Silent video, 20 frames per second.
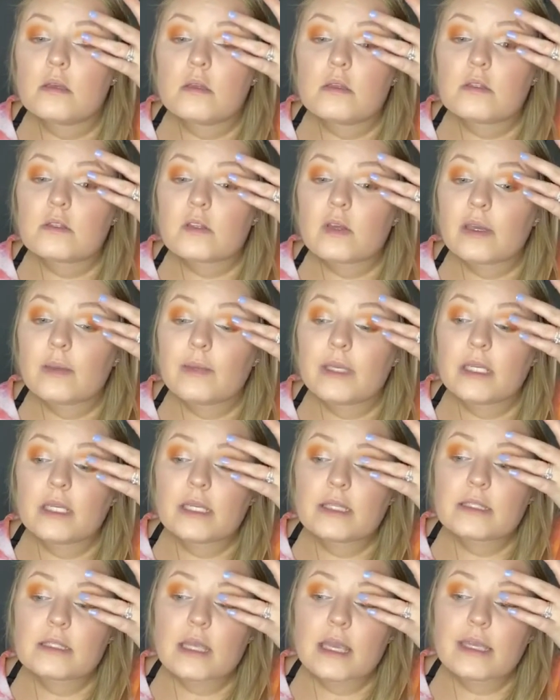So, I mean,
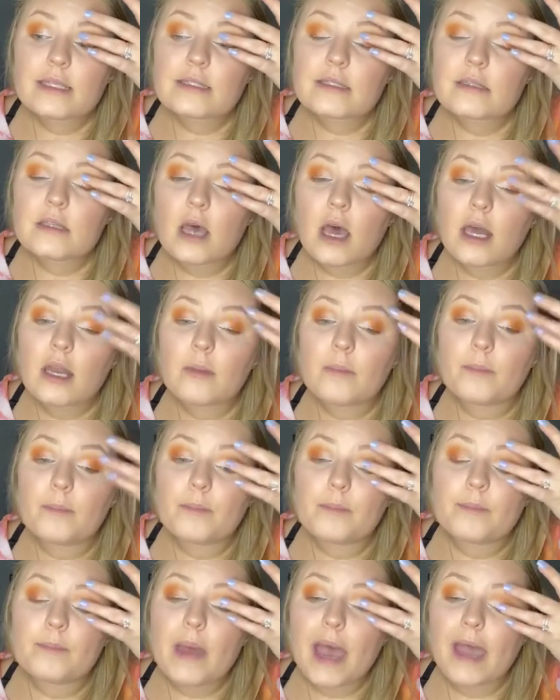it's not
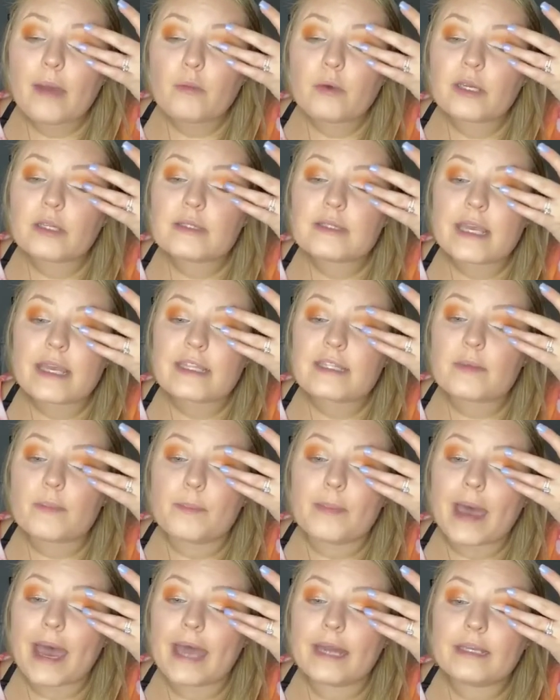I wouldn't say it's a
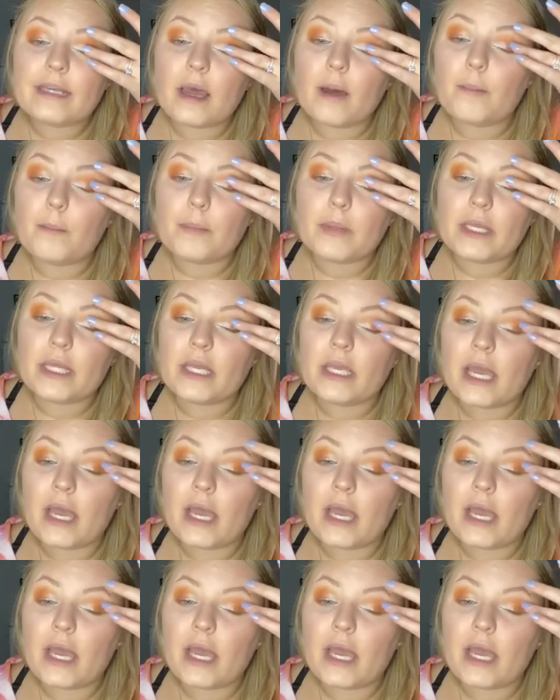bad company.